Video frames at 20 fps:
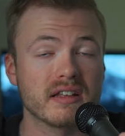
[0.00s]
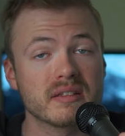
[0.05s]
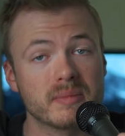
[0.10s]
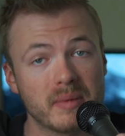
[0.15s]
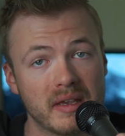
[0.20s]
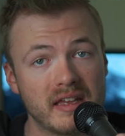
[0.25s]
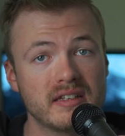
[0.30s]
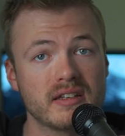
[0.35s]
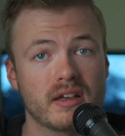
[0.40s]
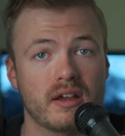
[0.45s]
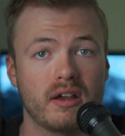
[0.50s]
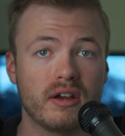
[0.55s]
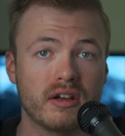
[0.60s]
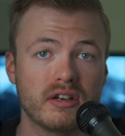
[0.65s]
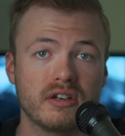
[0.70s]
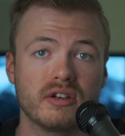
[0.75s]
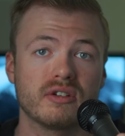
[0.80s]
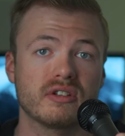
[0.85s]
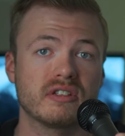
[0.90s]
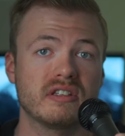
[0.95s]
spend on
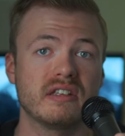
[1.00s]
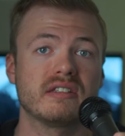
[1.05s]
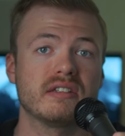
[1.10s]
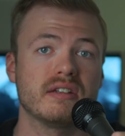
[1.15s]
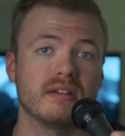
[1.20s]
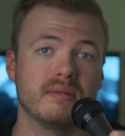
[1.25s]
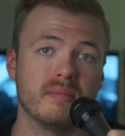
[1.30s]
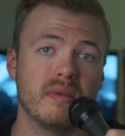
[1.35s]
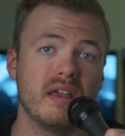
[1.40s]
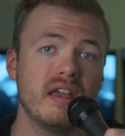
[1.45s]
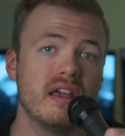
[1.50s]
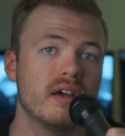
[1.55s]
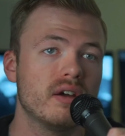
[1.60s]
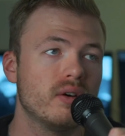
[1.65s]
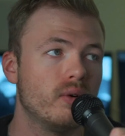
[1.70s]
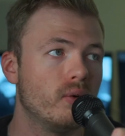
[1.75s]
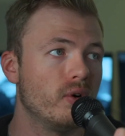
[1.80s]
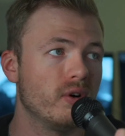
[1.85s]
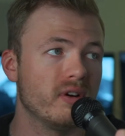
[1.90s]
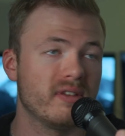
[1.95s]
your system,
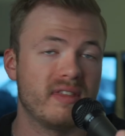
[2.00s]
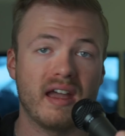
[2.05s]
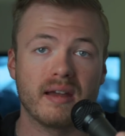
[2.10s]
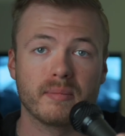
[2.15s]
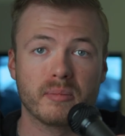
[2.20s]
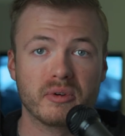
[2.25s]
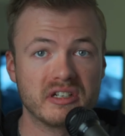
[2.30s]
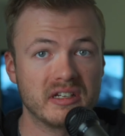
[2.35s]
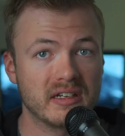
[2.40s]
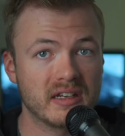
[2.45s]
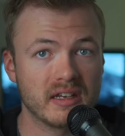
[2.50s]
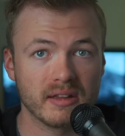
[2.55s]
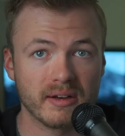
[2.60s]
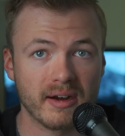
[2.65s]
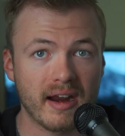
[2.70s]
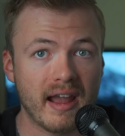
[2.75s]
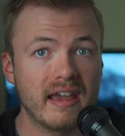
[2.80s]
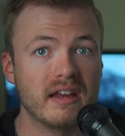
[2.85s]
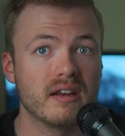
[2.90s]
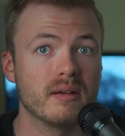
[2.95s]
or that particular
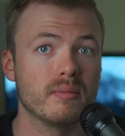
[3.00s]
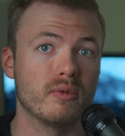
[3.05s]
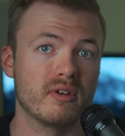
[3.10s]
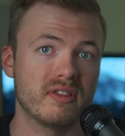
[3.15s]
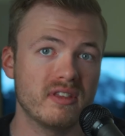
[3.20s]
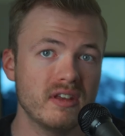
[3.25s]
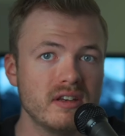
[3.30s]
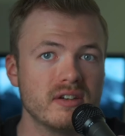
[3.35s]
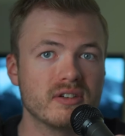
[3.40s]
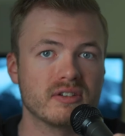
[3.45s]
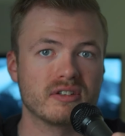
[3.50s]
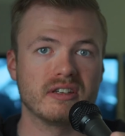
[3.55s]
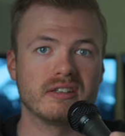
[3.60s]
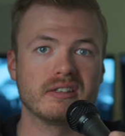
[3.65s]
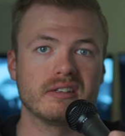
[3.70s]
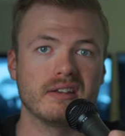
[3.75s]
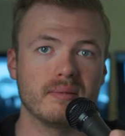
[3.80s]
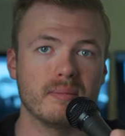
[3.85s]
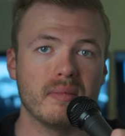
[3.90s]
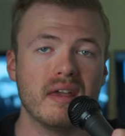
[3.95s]
item within your
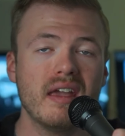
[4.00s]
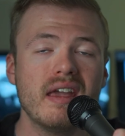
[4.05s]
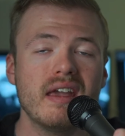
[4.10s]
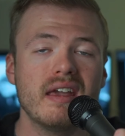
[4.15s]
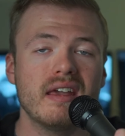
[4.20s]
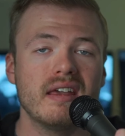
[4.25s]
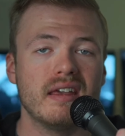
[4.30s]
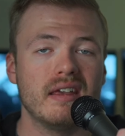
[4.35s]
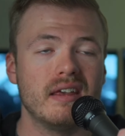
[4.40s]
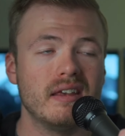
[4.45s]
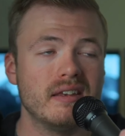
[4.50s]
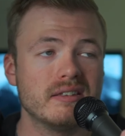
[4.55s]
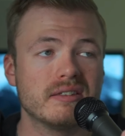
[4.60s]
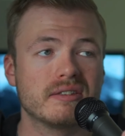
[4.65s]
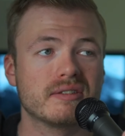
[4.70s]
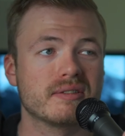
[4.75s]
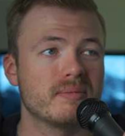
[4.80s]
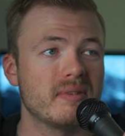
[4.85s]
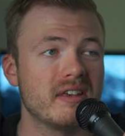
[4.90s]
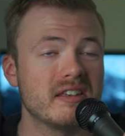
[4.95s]
system
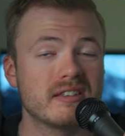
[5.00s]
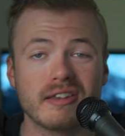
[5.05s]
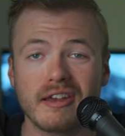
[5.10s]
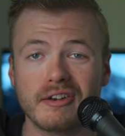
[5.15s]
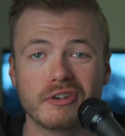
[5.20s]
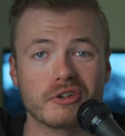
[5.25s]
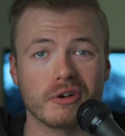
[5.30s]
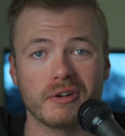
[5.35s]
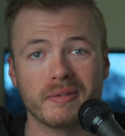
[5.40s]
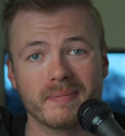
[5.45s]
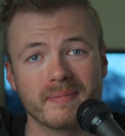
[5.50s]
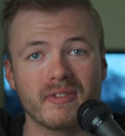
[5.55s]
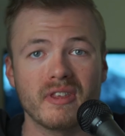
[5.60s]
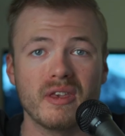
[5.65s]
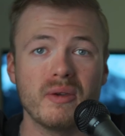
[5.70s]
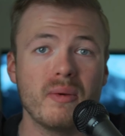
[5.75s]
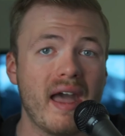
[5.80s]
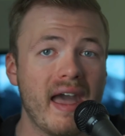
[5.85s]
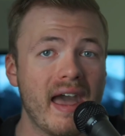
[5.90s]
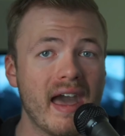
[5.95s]
is essential.
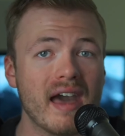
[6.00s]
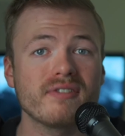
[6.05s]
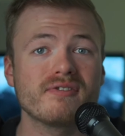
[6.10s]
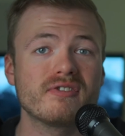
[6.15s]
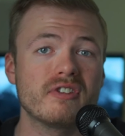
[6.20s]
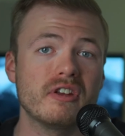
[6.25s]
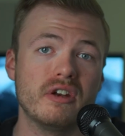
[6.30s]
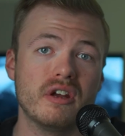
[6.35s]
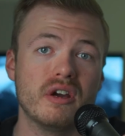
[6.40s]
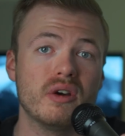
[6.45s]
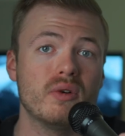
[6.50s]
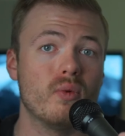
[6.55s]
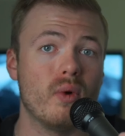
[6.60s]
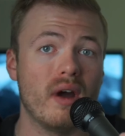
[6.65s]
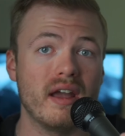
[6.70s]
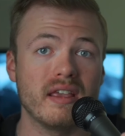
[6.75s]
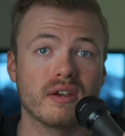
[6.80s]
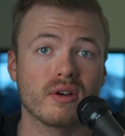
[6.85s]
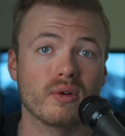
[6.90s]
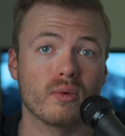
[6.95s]
You have to know
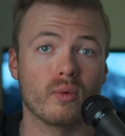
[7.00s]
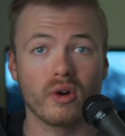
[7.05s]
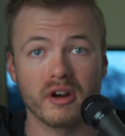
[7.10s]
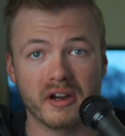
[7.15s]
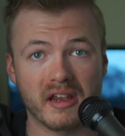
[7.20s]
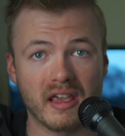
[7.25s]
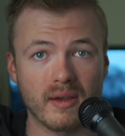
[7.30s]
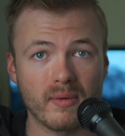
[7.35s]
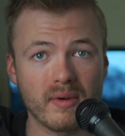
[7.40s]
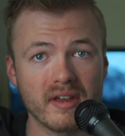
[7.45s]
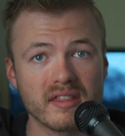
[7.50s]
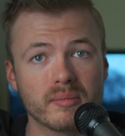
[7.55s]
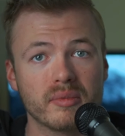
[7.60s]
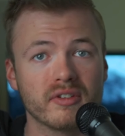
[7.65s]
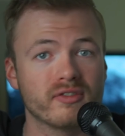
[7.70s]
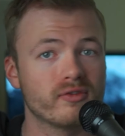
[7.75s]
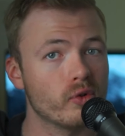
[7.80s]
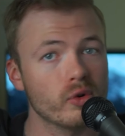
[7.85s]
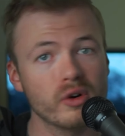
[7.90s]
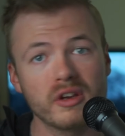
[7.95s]
what you're working with
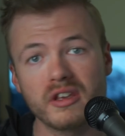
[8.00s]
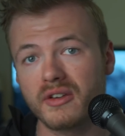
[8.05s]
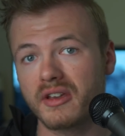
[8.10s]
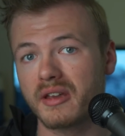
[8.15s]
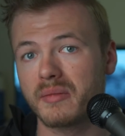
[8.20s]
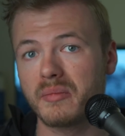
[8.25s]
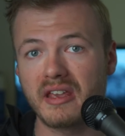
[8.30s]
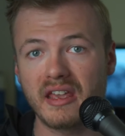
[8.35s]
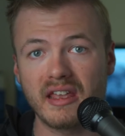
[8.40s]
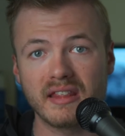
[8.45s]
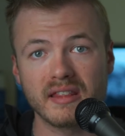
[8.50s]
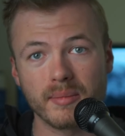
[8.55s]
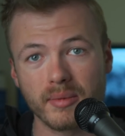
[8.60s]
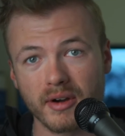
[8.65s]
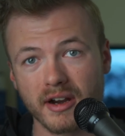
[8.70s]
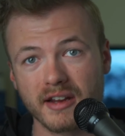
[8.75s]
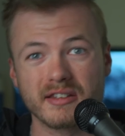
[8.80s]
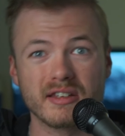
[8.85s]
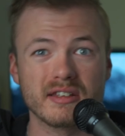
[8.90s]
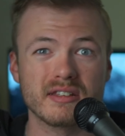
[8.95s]
before you can begin the
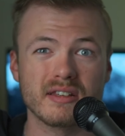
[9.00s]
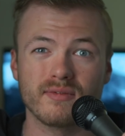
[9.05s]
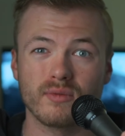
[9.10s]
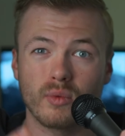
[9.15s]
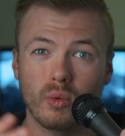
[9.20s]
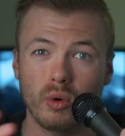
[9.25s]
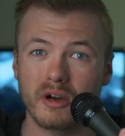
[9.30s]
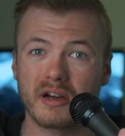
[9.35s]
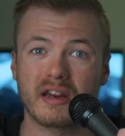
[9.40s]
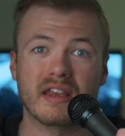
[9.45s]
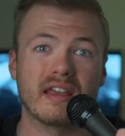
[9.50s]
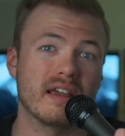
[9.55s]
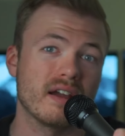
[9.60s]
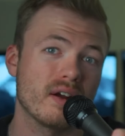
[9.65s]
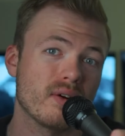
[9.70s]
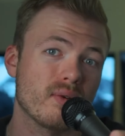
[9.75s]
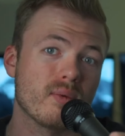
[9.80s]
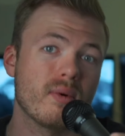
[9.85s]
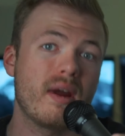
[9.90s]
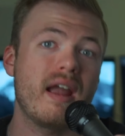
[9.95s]
process of working
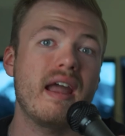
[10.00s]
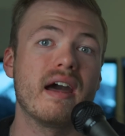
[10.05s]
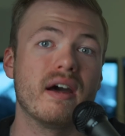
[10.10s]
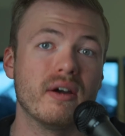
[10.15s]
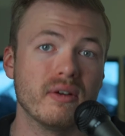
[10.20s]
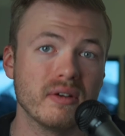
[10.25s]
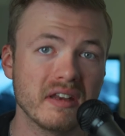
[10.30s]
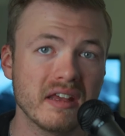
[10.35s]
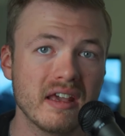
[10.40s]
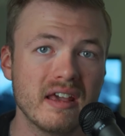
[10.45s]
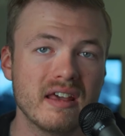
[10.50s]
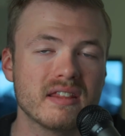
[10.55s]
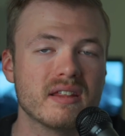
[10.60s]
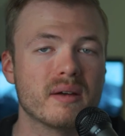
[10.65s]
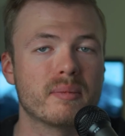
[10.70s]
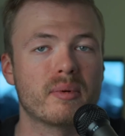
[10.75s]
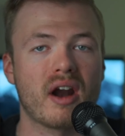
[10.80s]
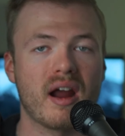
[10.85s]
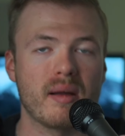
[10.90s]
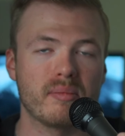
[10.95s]
around the
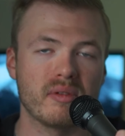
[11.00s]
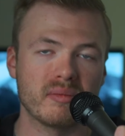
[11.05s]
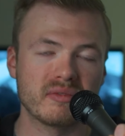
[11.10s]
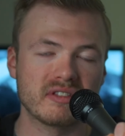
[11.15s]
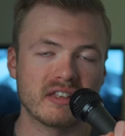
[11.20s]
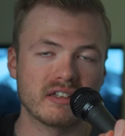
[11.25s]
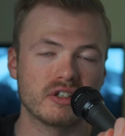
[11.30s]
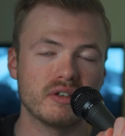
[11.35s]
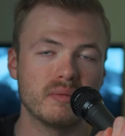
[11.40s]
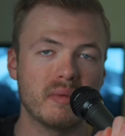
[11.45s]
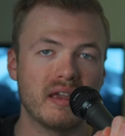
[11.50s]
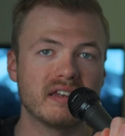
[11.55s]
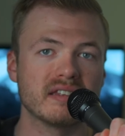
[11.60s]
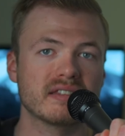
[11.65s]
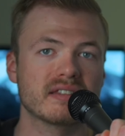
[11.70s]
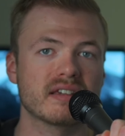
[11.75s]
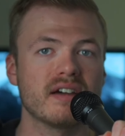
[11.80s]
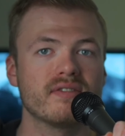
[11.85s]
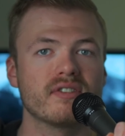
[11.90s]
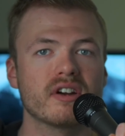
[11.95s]
problems that you may
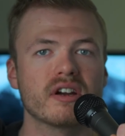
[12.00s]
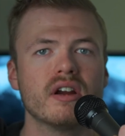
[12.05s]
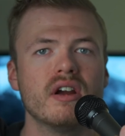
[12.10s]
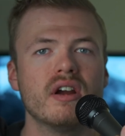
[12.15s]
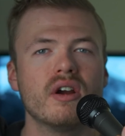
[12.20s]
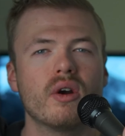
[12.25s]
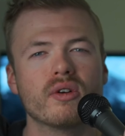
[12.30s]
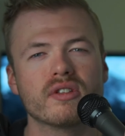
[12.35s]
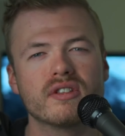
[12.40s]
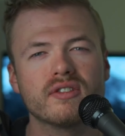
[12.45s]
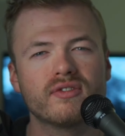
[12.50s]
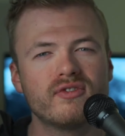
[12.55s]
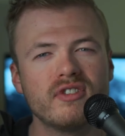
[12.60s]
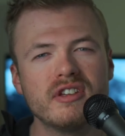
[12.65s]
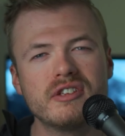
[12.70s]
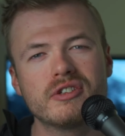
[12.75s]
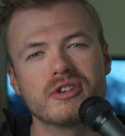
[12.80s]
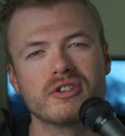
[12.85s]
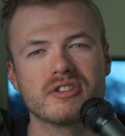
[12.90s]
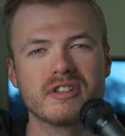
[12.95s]
discover or the
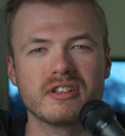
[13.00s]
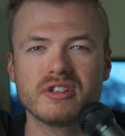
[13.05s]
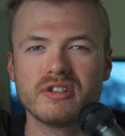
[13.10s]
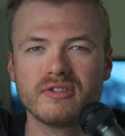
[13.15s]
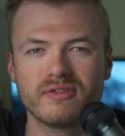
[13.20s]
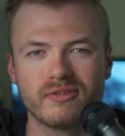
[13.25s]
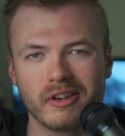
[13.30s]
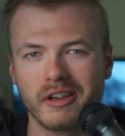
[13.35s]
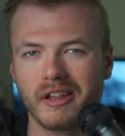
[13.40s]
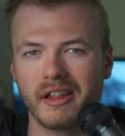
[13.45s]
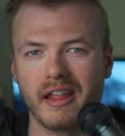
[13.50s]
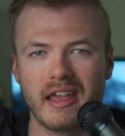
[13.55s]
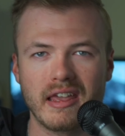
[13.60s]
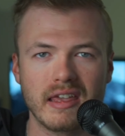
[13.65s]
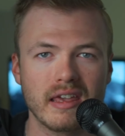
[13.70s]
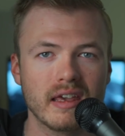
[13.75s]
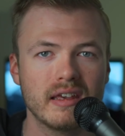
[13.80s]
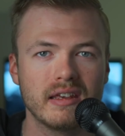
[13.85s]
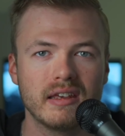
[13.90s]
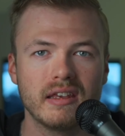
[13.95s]
features that you feel
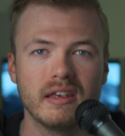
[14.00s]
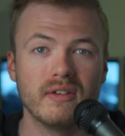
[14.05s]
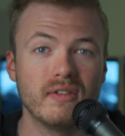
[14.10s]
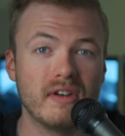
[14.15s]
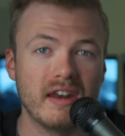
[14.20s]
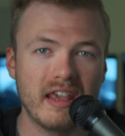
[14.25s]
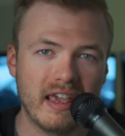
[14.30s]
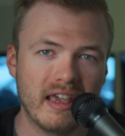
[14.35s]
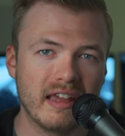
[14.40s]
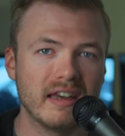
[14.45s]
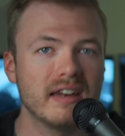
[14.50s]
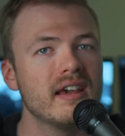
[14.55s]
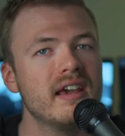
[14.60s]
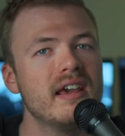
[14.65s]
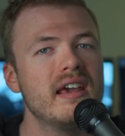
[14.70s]
like you need.